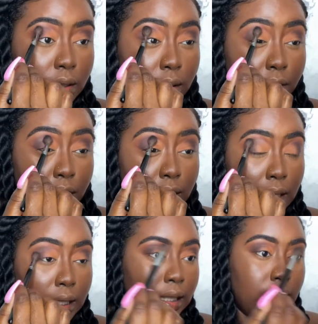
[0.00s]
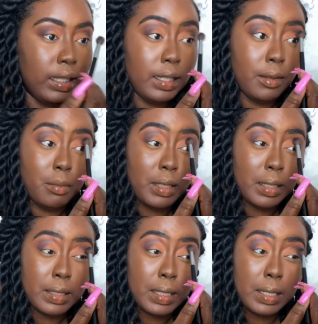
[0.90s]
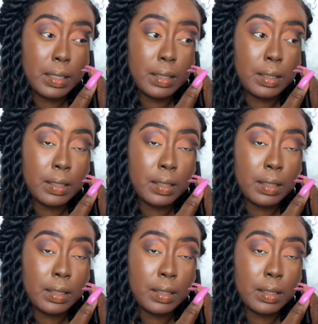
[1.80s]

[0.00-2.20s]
So just a little bit is needed.